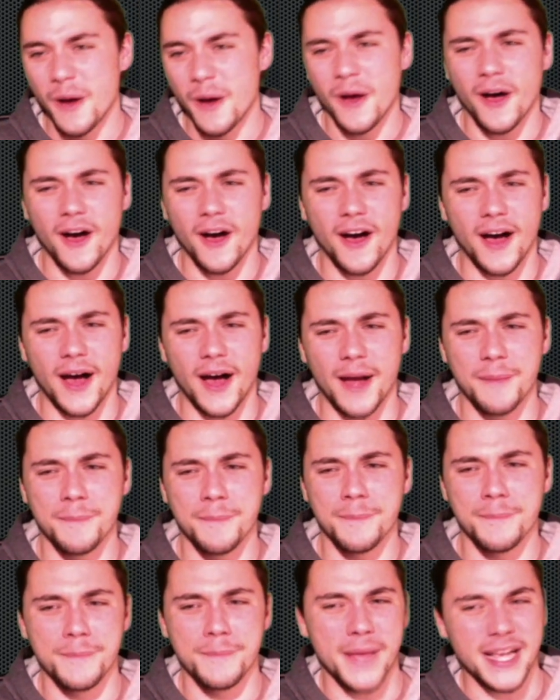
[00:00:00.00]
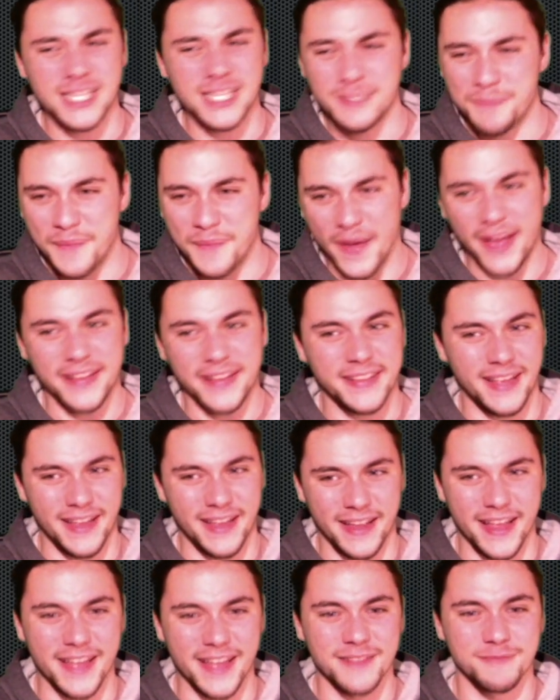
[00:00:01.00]
uh, I'm
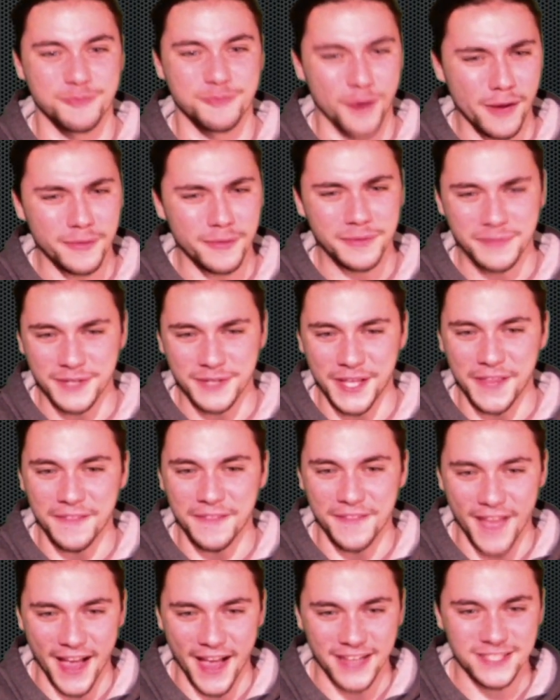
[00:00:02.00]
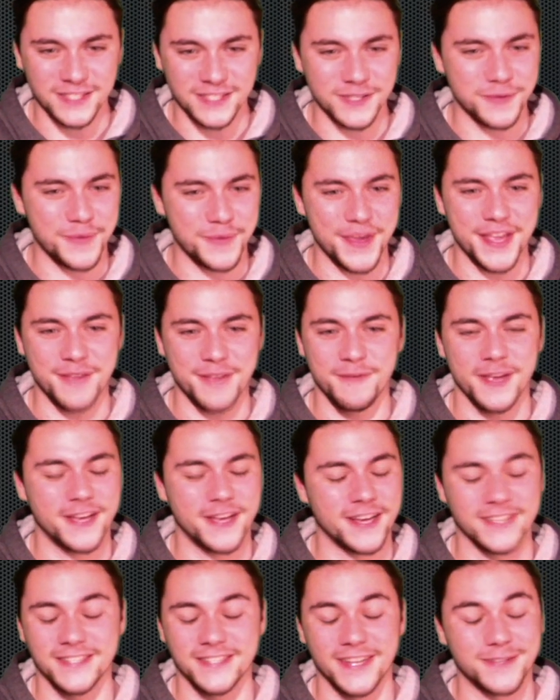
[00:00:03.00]
expecting it probably next week
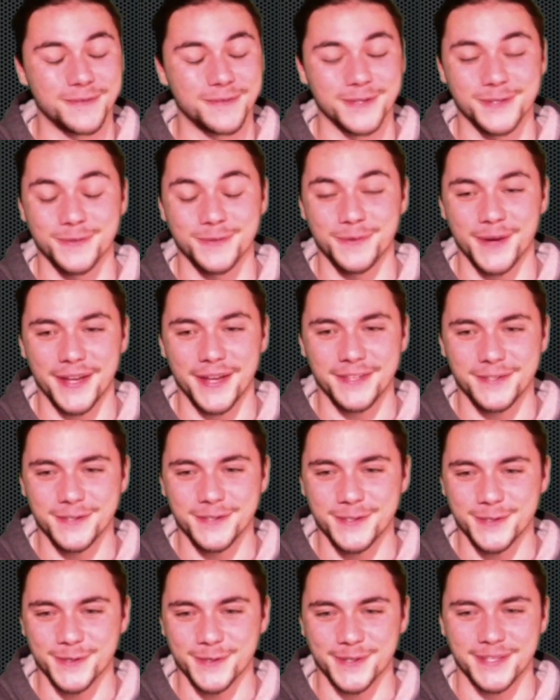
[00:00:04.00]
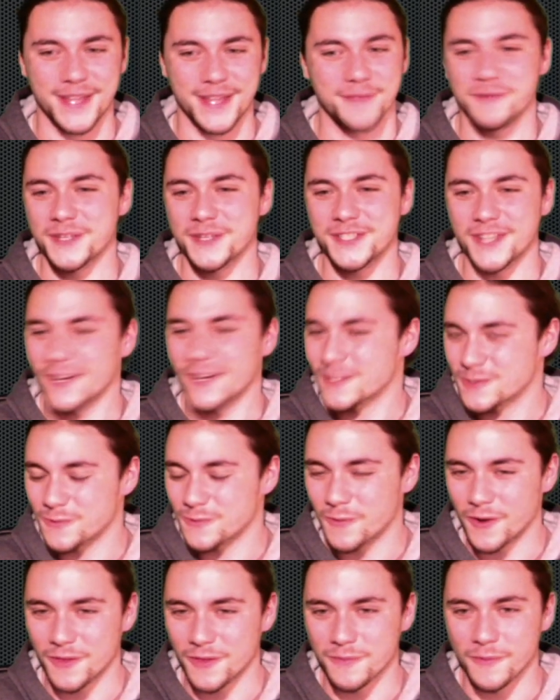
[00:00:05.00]
because that was way too short and we just
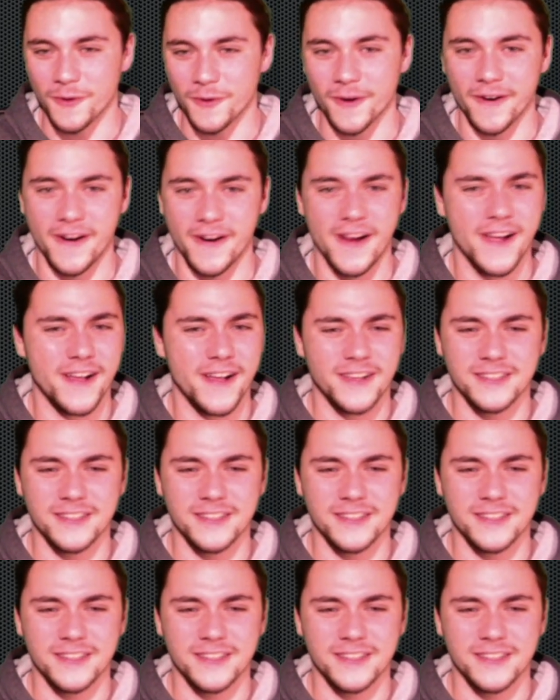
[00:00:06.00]
want more.